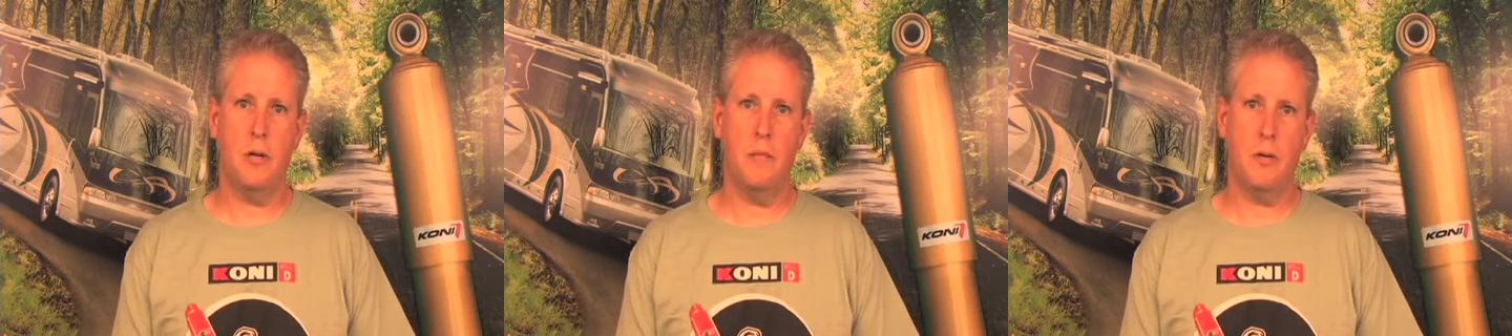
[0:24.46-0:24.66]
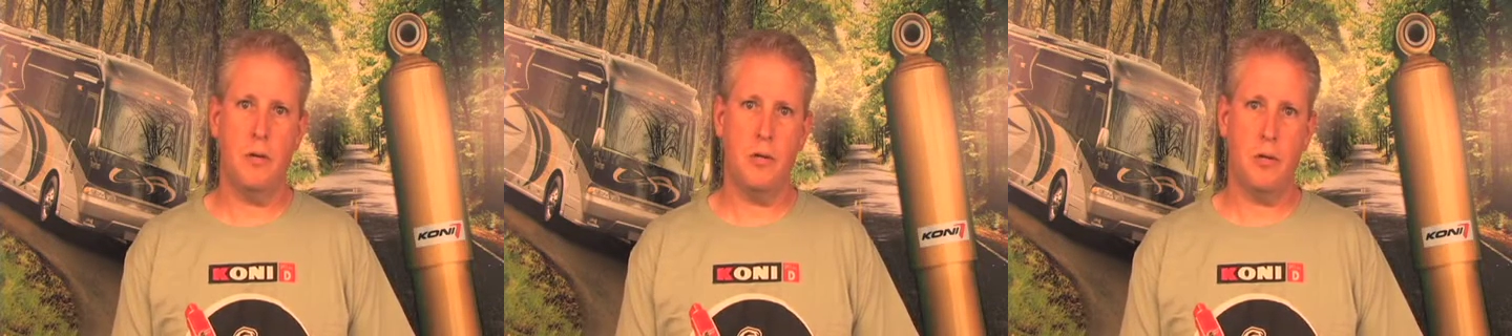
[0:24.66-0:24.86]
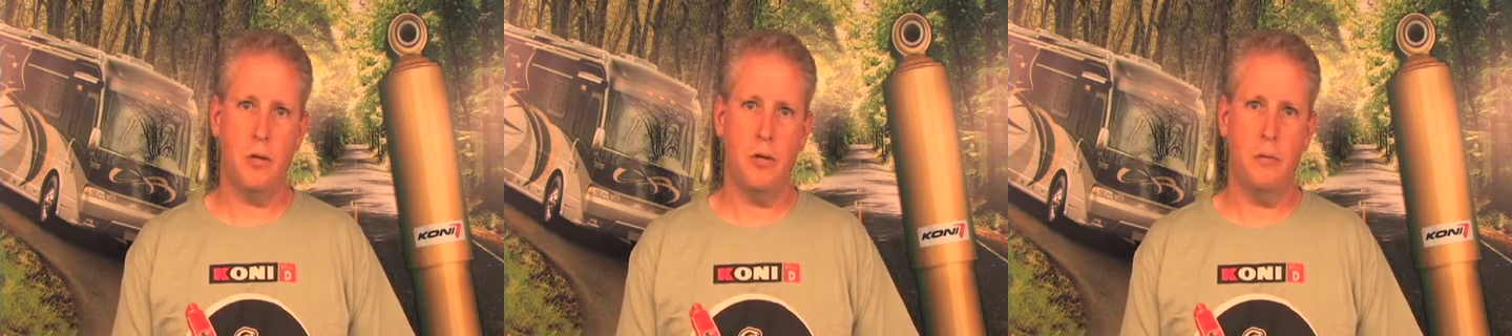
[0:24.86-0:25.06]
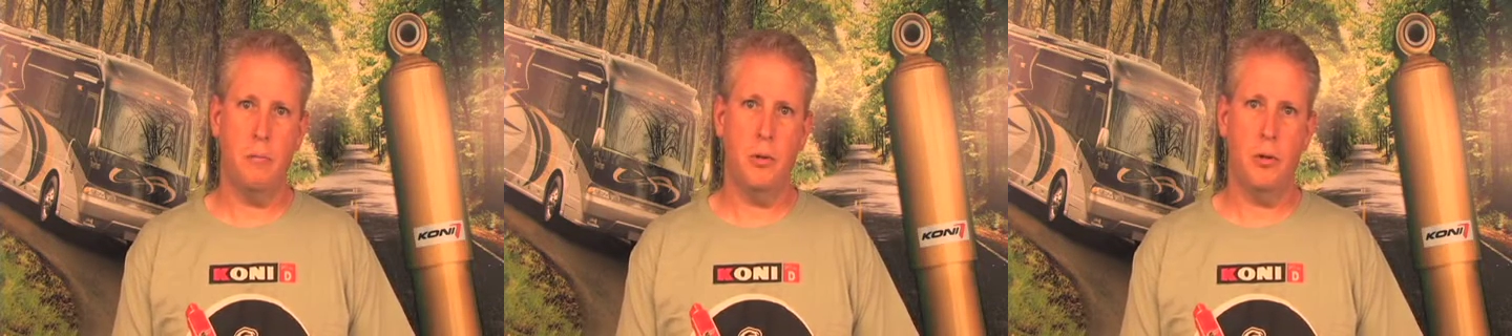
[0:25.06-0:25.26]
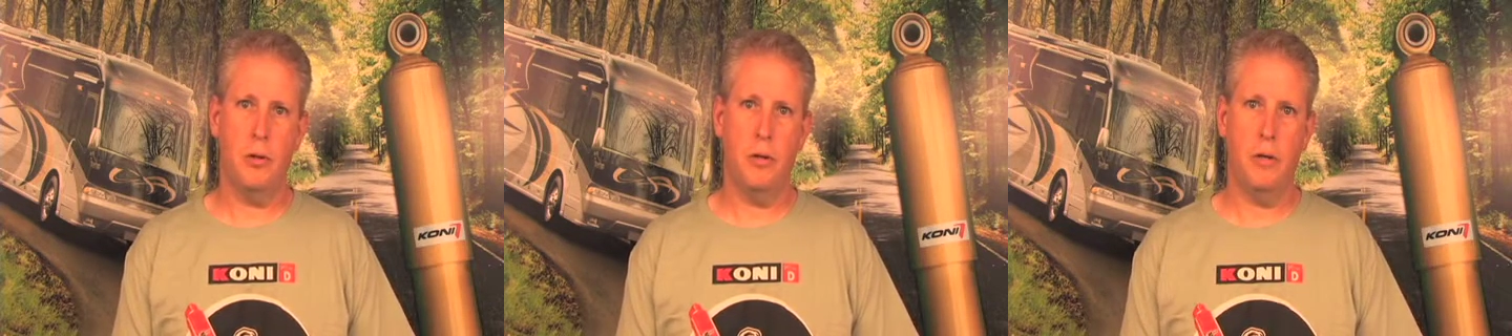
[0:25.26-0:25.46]
They started
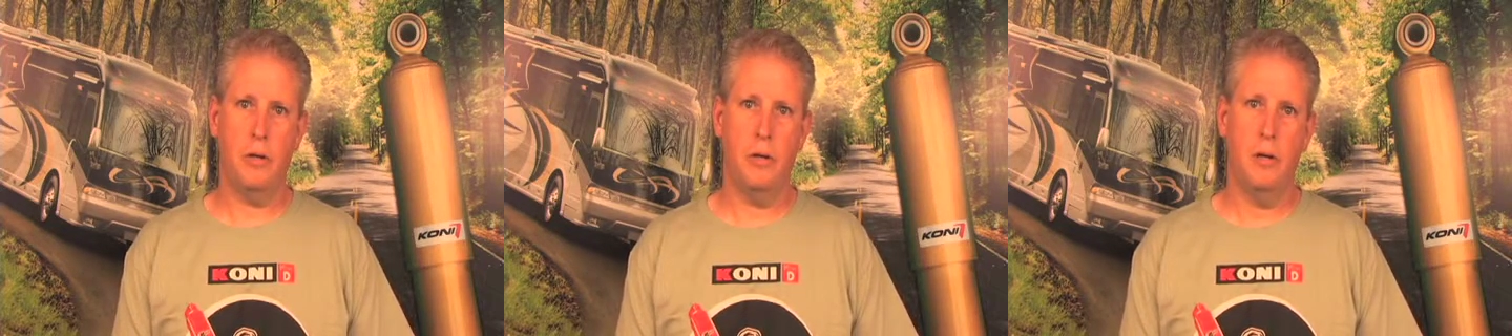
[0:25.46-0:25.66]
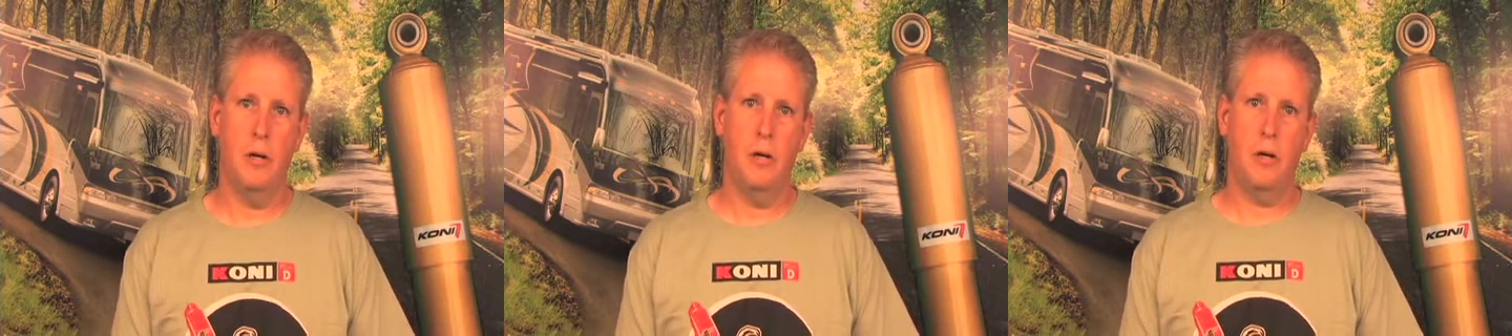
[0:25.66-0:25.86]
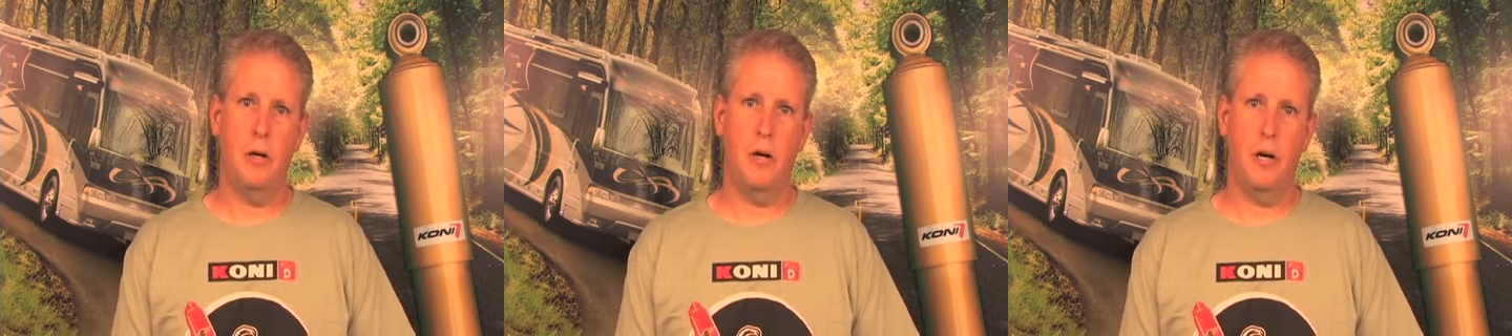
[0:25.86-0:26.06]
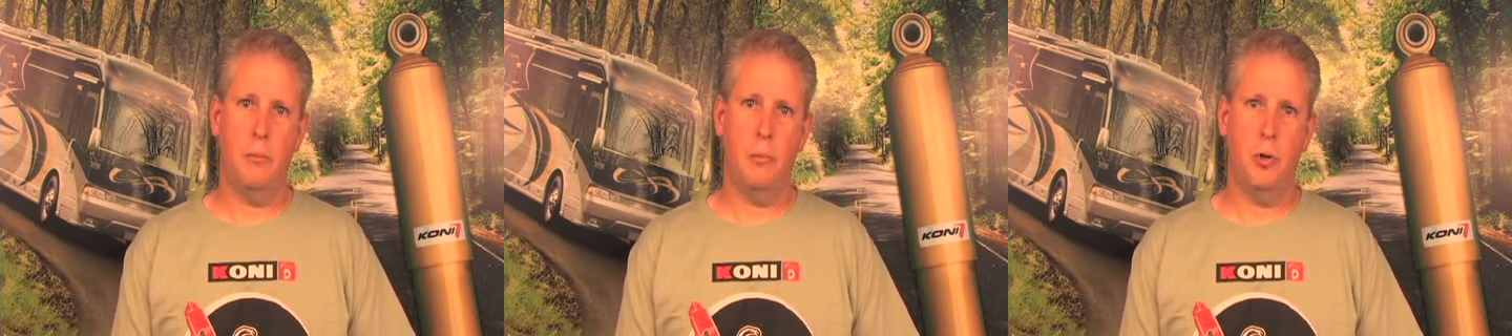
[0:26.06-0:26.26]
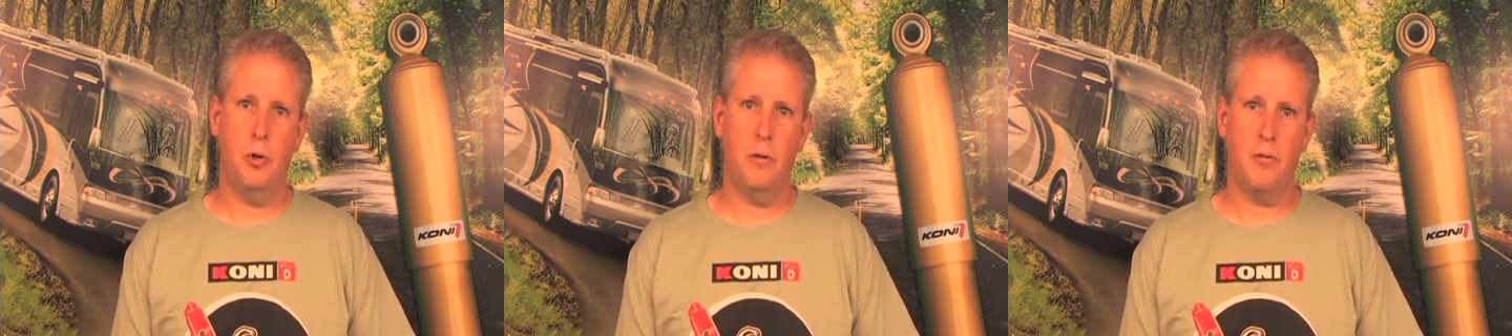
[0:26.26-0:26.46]
building
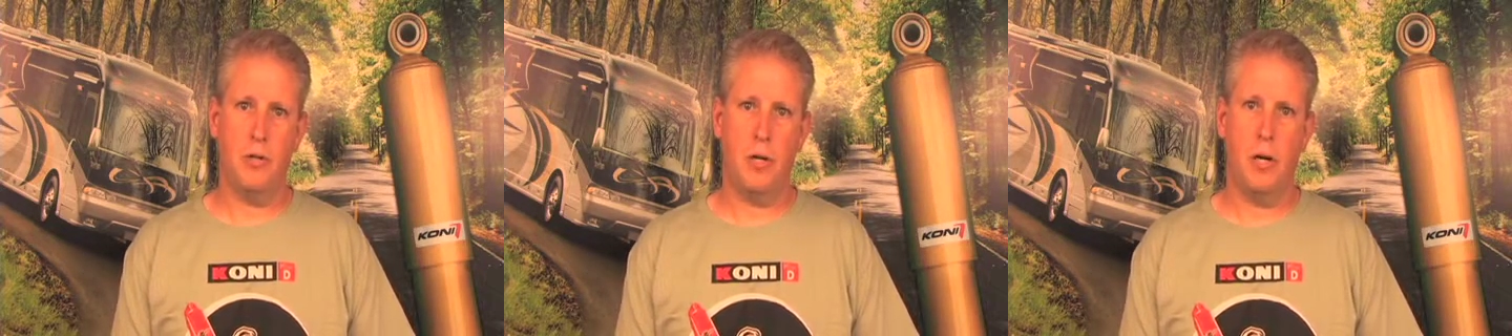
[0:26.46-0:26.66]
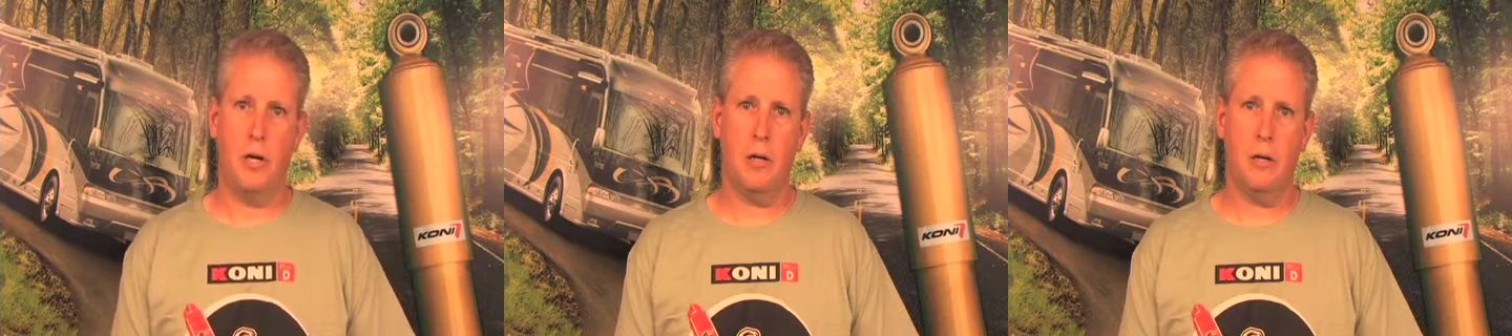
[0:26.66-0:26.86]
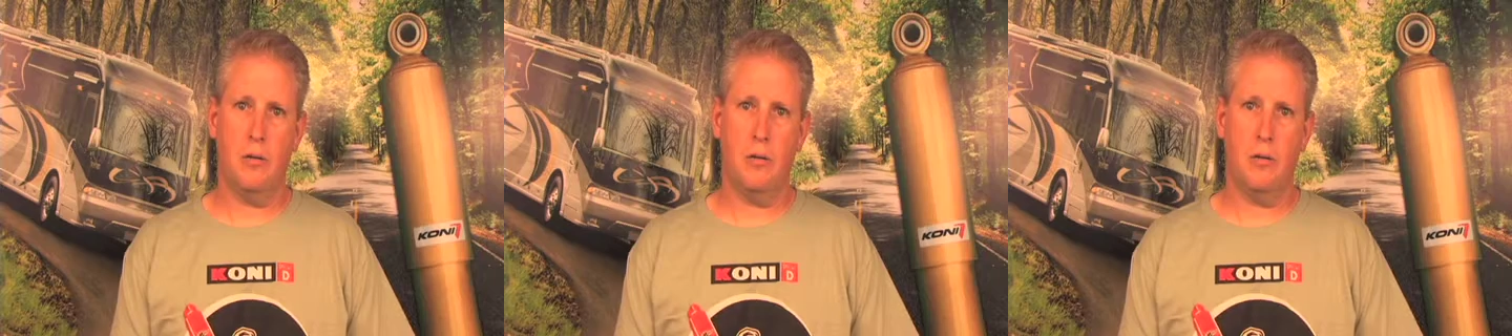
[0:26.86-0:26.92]
automotive shock